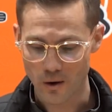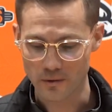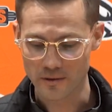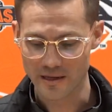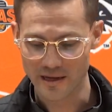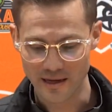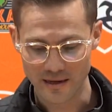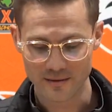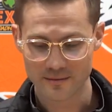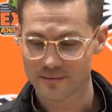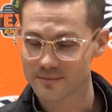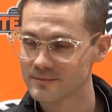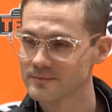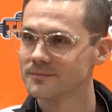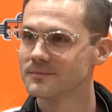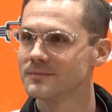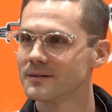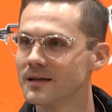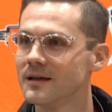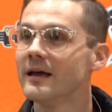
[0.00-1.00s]
Oh, yeah.
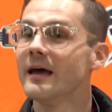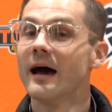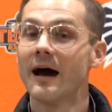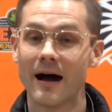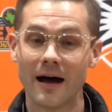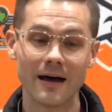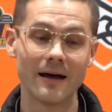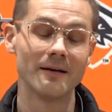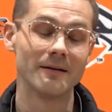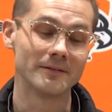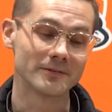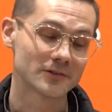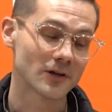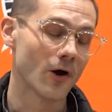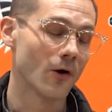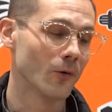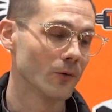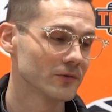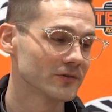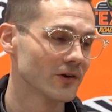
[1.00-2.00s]

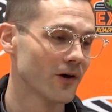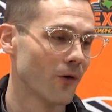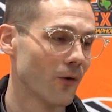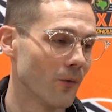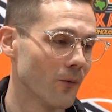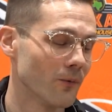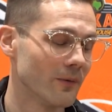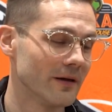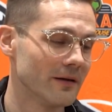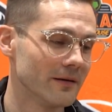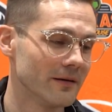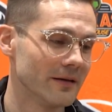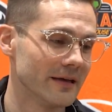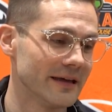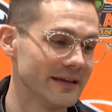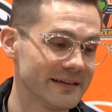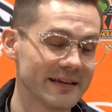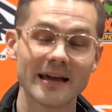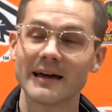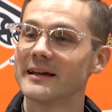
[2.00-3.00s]
So
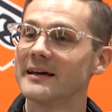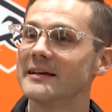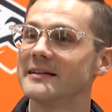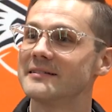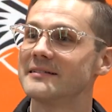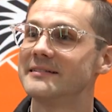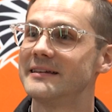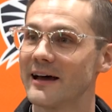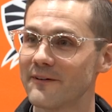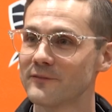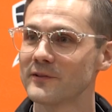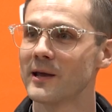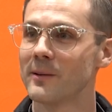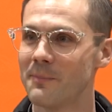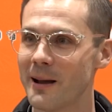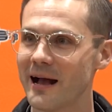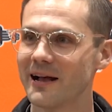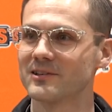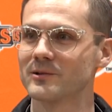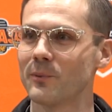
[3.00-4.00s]
Indiana is definitely a
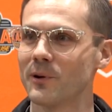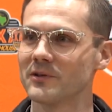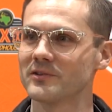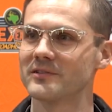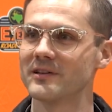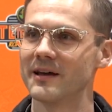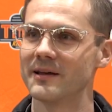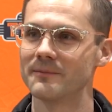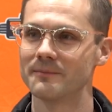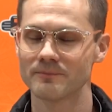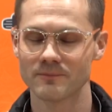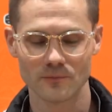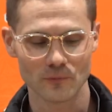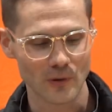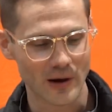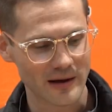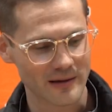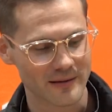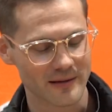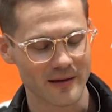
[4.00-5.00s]
basketball state,
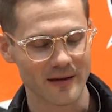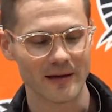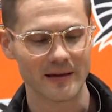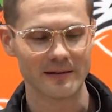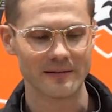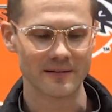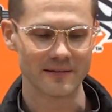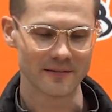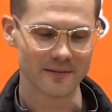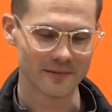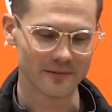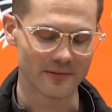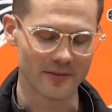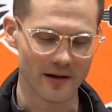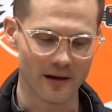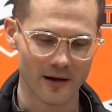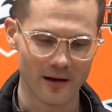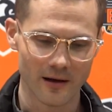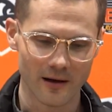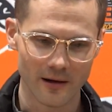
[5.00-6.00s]
right? And
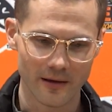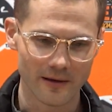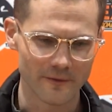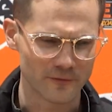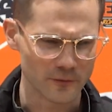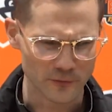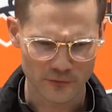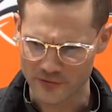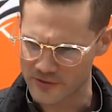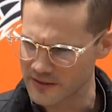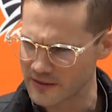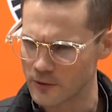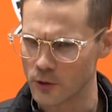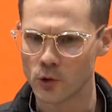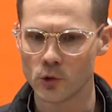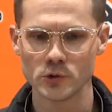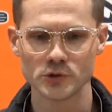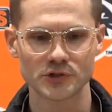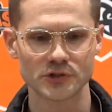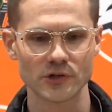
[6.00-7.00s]
if you've seen
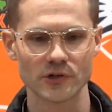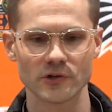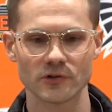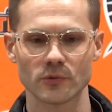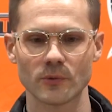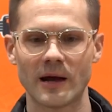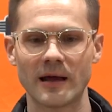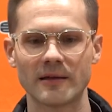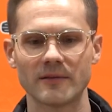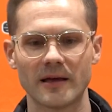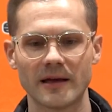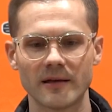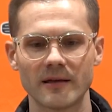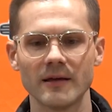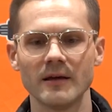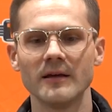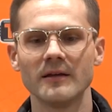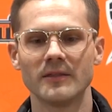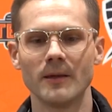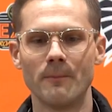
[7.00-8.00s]
Hoosiers, right, like
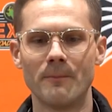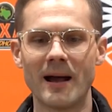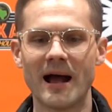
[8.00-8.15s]
the